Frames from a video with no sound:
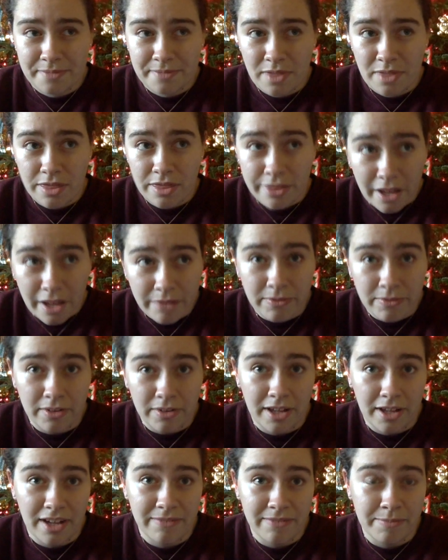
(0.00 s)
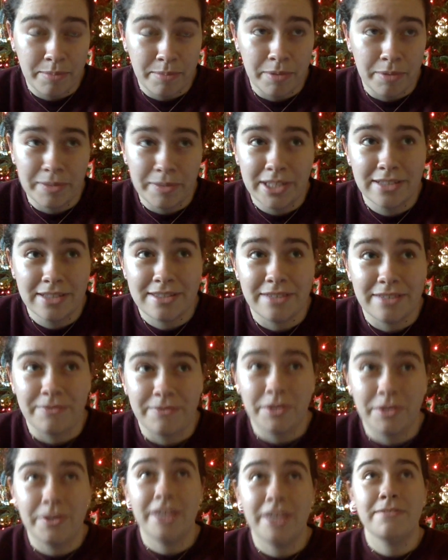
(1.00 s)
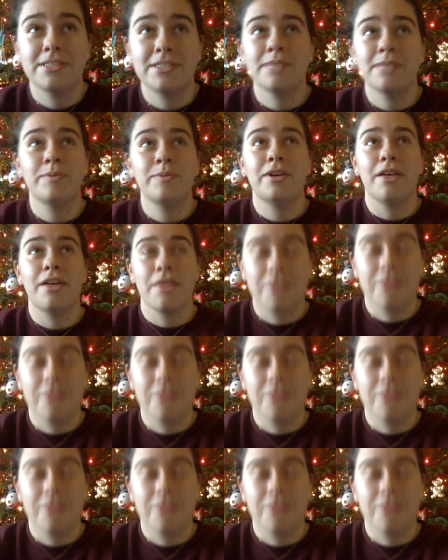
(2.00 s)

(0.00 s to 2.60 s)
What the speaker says: thoughtful compliments. If you give someone a